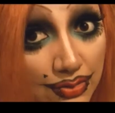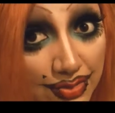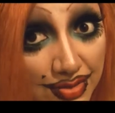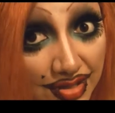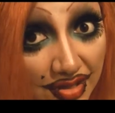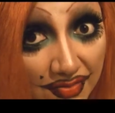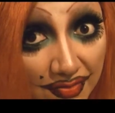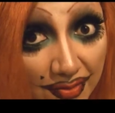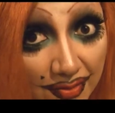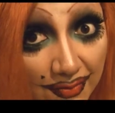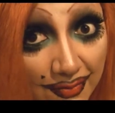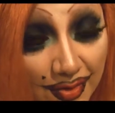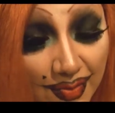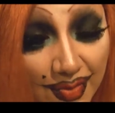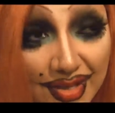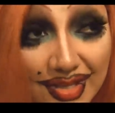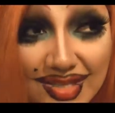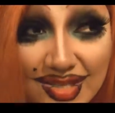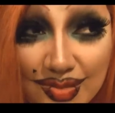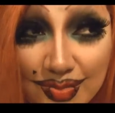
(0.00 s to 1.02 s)
suffer from
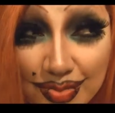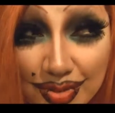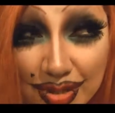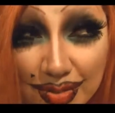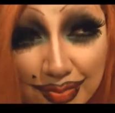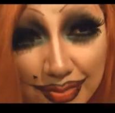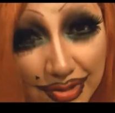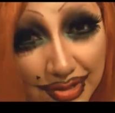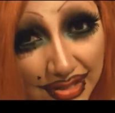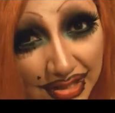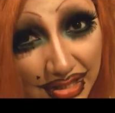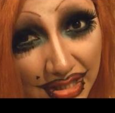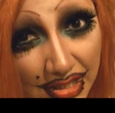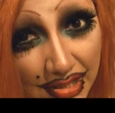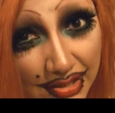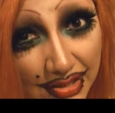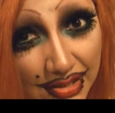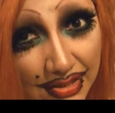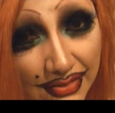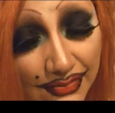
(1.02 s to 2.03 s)
a split
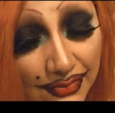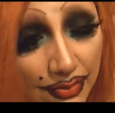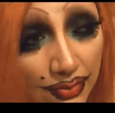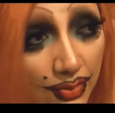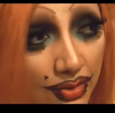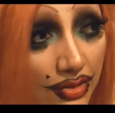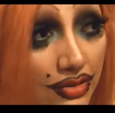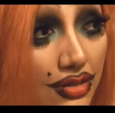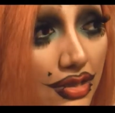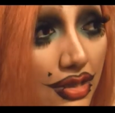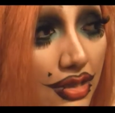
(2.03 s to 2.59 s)
personality, if you will.